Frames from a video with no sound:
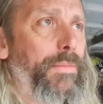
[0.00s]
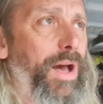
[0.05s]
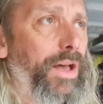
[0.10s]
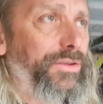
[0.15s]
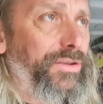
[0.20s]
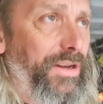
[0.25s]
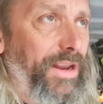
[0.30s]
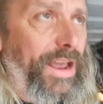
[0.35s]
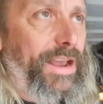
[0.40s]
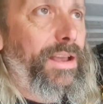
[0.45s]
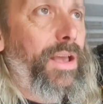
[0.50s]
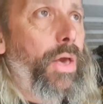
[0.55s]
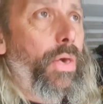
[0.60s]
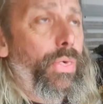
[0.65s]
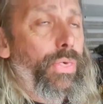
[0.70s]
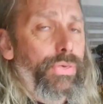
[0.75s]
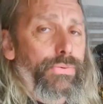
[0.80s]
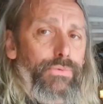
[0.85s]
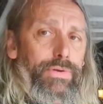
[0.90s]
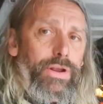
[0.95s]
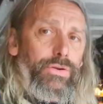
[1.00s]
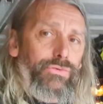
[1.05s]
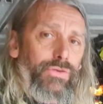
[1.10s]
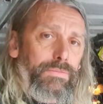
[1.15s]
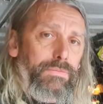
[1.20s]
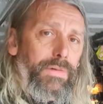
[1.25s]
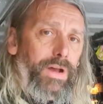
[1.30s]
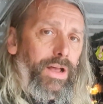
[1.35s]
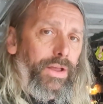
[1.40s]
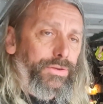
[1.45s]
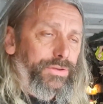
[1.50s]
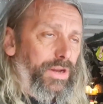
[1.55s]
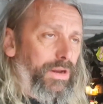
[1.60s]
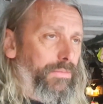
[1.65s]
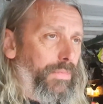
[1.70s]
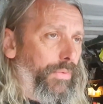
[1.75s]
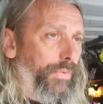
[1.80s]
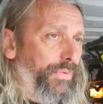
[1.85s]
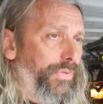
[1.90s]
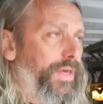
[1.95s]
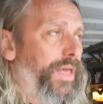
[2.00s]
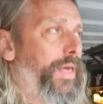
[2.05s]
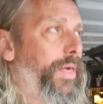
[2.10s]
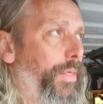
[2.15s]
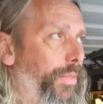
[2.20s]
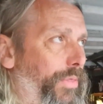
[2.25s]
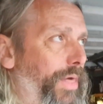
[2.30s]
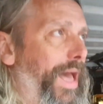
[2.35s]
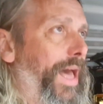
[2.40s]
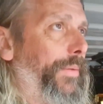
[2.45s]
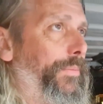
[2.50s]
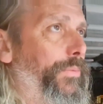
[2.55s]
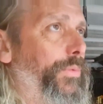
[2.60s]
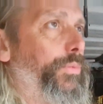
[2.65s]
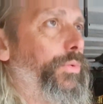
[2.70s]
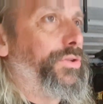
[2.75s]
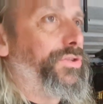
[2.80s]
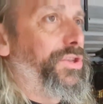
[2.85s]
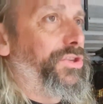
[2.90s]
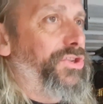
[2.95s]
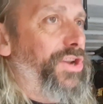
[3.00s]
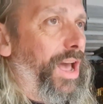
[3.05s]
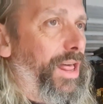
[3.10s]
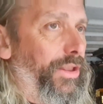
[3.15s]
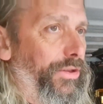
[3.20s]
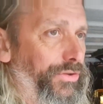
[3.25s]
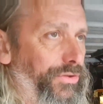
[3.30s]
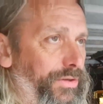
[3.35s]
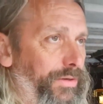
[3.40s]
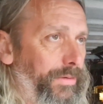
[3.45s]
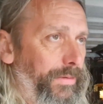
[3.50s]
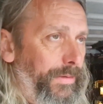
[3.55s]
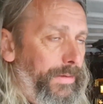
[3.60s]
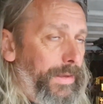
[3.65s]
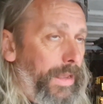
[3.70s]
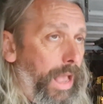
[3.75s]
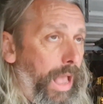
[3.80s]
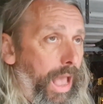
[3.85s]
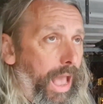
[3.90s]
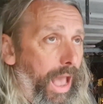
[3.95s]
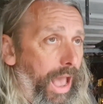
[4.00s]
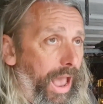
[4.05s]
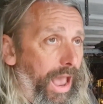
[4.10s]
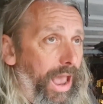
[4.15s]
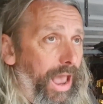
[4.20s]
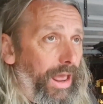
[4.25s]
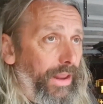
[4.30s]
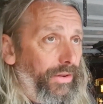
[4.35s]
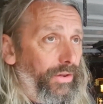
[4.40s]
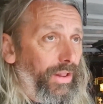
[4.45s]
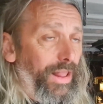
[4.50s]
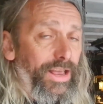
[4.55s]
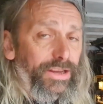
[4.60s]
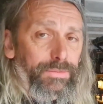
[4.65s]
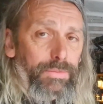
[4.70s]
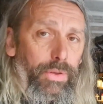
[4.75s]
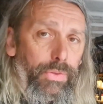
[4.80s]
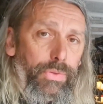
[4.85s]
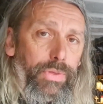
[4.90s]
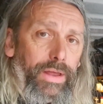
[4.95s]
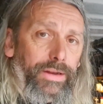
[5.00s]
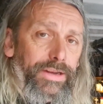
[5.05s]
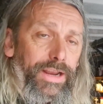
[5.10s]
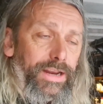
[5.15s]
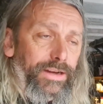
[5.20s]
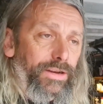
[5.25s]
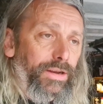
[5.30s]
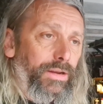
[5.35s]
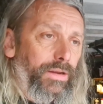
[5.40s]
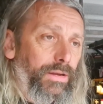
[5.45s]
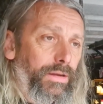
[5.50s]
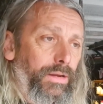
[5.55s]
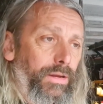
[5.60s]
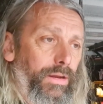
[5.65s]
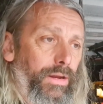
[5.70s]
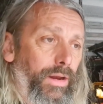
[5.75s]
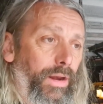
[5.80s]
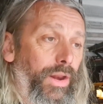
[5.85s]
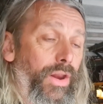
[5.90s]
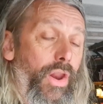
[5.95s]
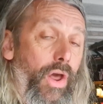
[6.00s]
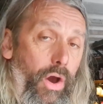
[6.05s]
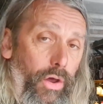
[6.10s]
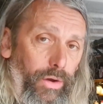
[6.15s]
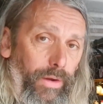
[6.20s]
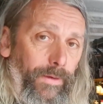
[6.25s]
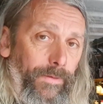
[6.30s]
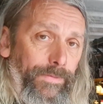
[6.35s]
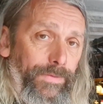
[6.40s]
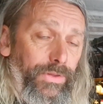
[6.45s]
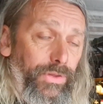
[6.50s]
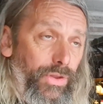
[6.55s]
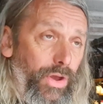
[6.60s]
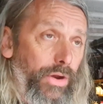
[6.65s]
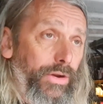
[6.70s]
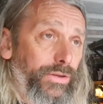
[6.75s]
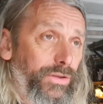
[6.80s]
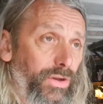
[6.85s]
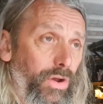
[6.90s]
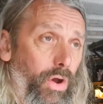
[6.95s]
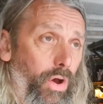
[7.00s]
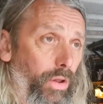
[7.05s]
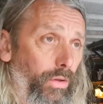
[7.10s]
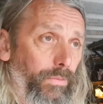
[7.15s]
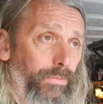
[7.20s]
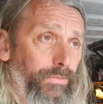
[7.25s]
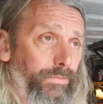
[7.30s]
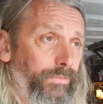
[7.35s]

miles a day, 300 miles in a month. That was the challenge, and last month I did none at all.